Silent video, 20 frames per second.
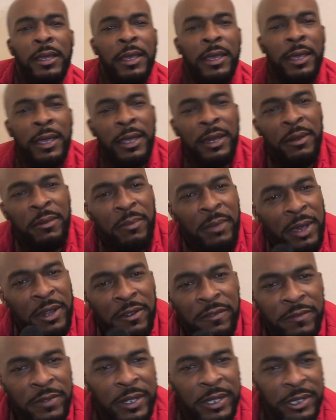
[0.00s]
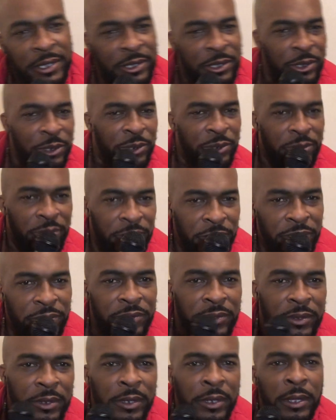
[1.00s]
And the motherfucking school
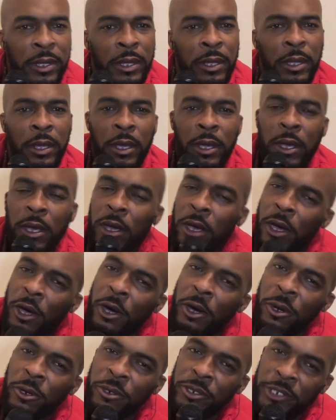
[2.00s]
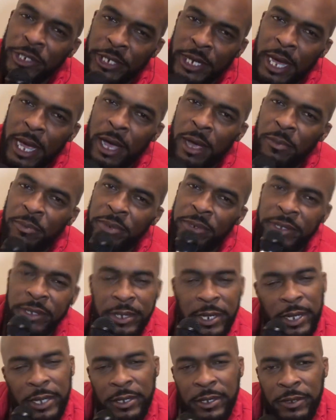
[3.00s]
called Child
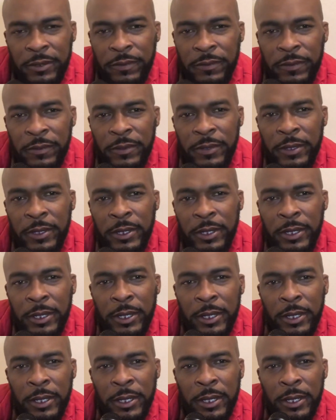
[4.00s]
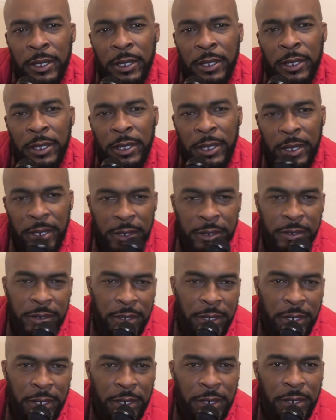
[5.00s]
Protective
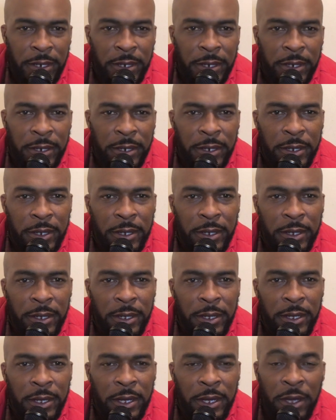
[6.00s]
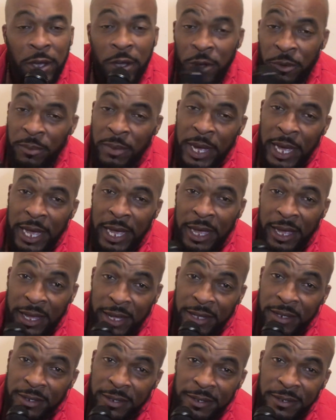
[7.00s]
Custody on my
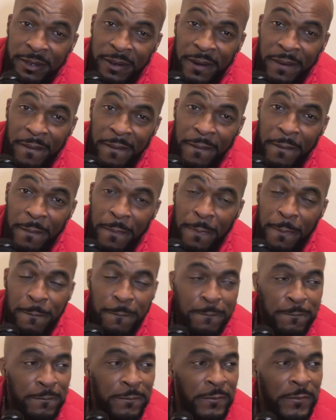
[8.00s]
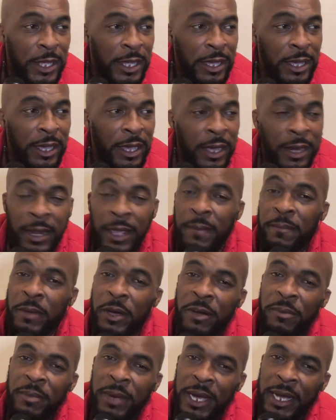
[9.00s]
ass. And they
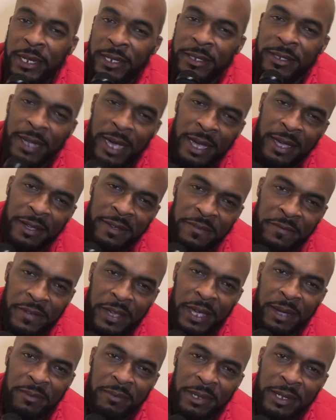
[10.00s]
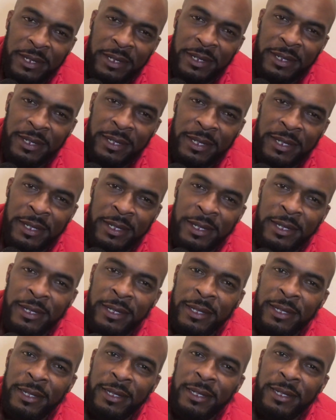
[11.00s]
brought my entire family
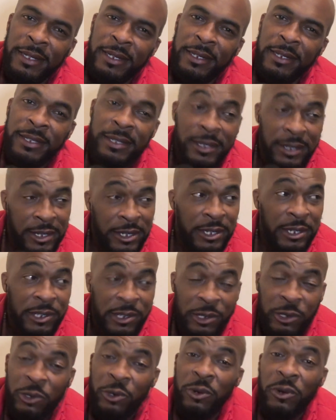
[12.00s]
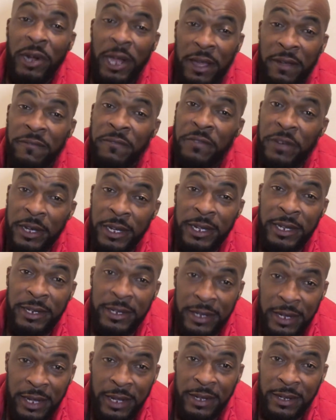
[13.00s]
to her school that fucking
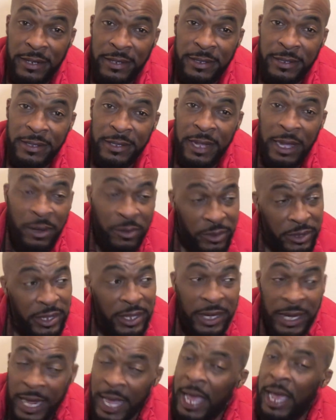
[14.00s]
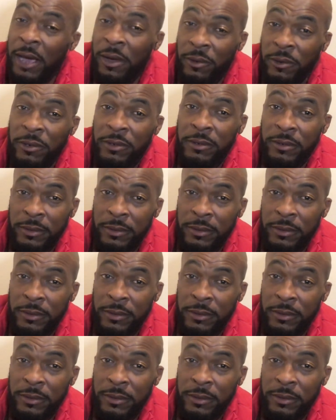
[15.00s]
day, like within an hour.